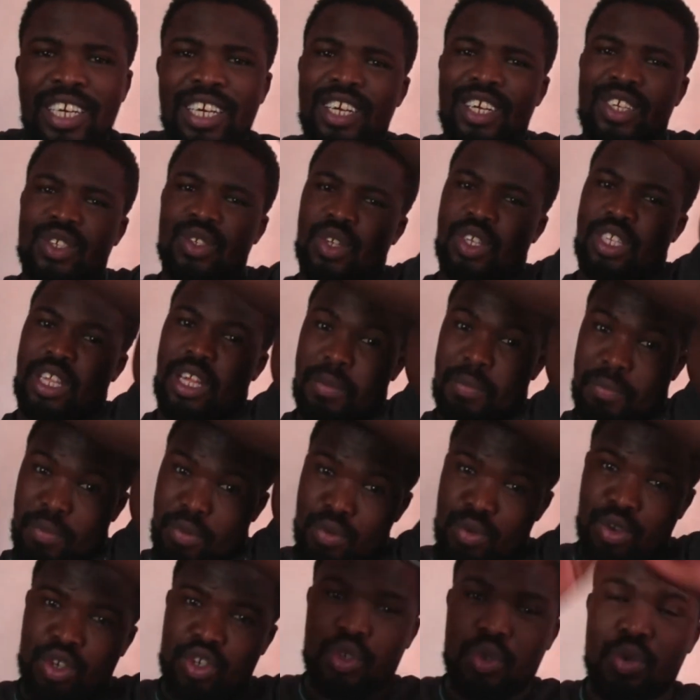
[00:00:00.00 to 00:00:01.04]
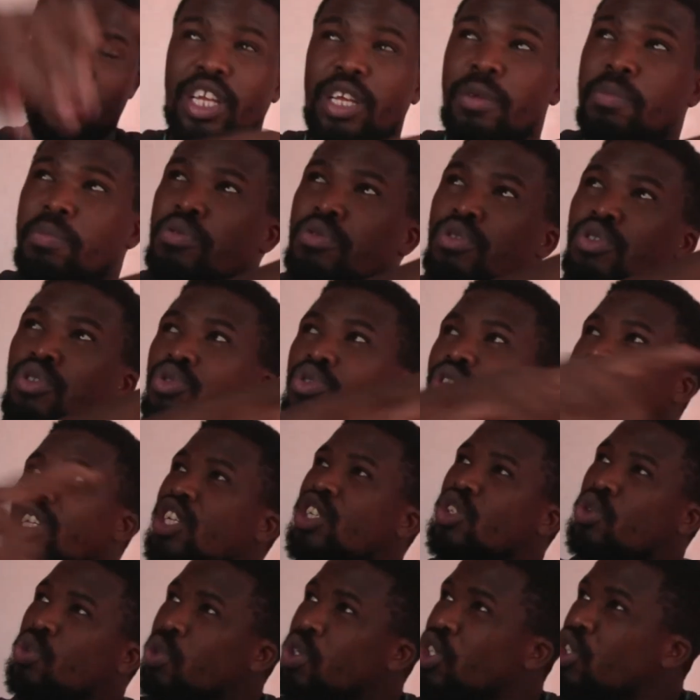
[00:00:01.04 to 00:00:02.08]
So they push you, they
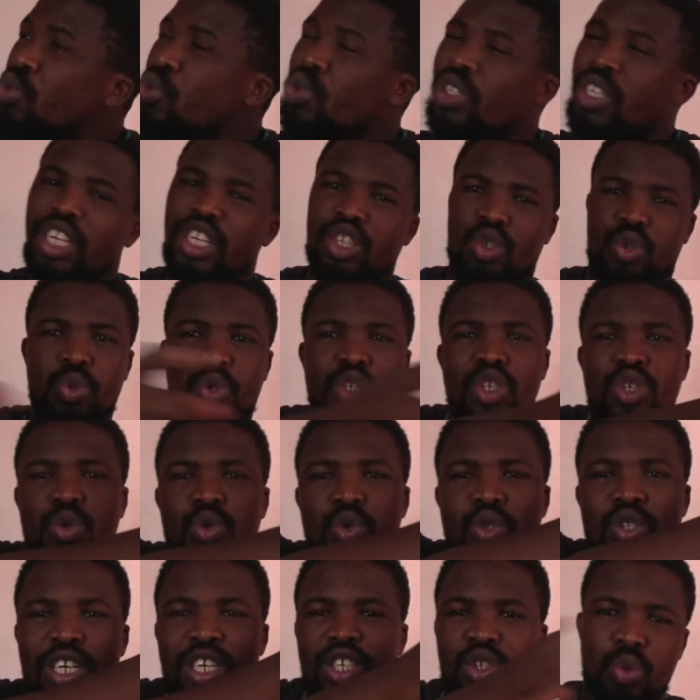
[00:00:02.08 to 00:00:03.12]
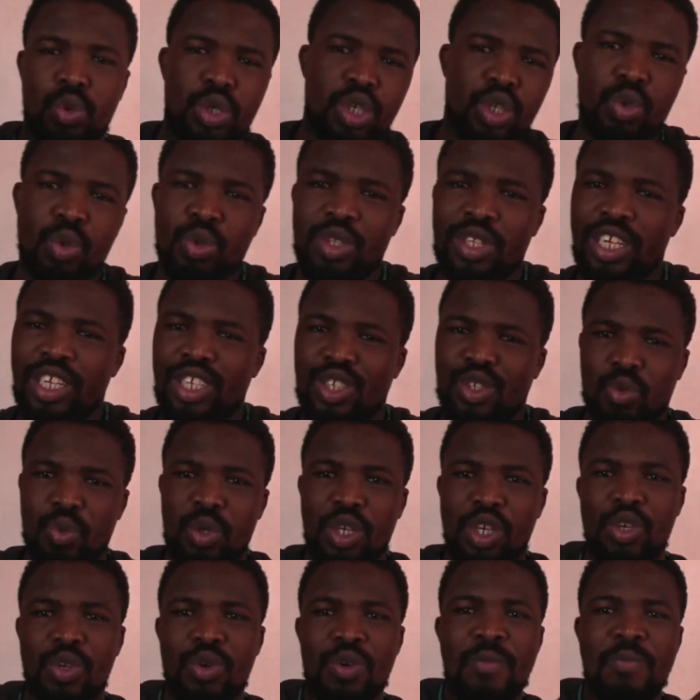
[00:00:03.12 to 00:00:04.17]
swing you, they swing you, they swing you, they
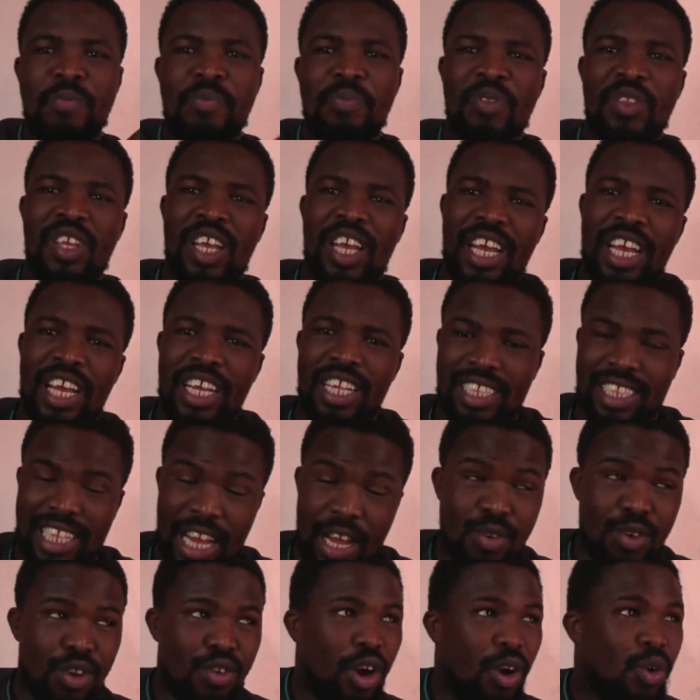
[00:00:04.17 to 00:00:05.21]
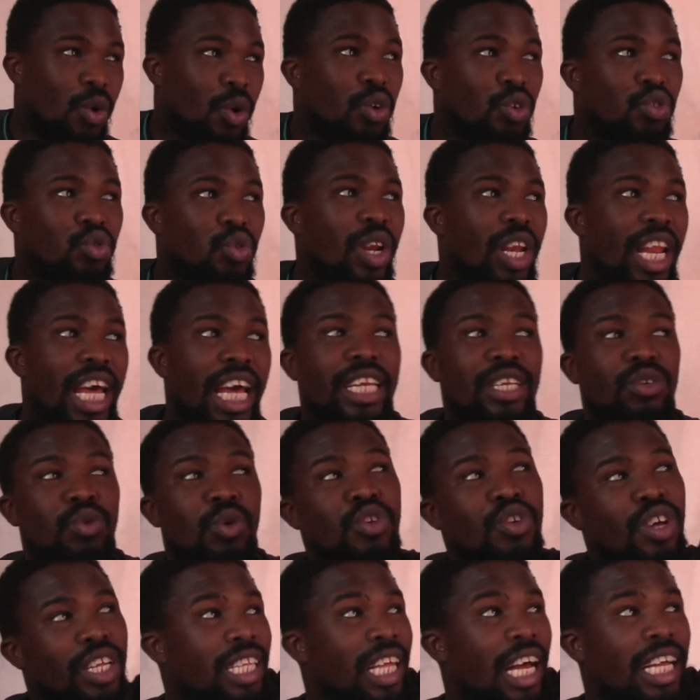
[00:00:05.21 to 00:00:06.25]
swing you. Then when you are going to land, when
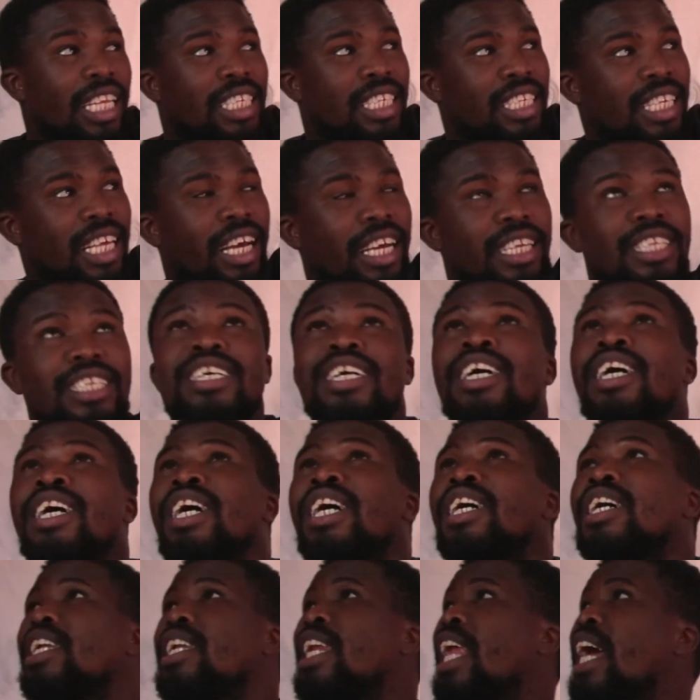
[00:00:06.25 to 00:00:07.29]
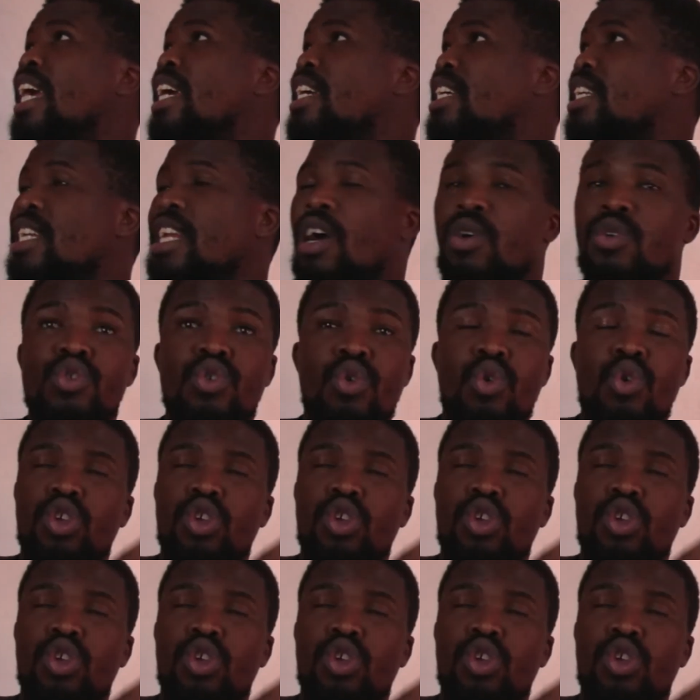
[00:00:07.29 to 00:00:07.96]
you're at that side, like now you'll